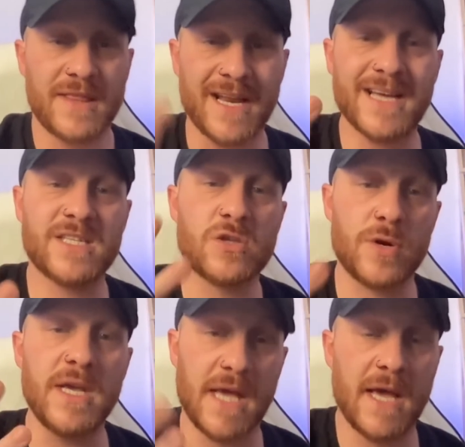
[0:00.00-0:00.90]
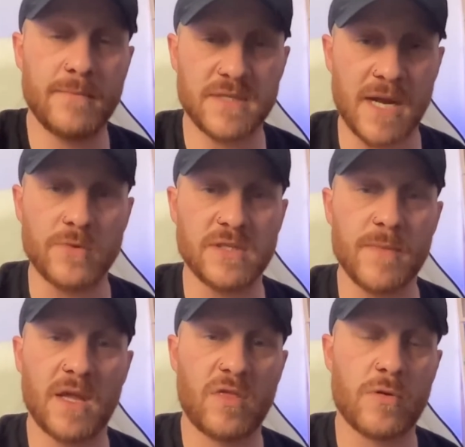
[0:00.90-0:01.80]
The last 3 games now, he's
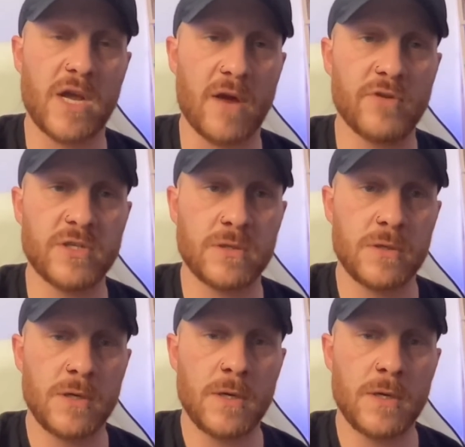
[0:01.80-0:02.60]
made 3 errors.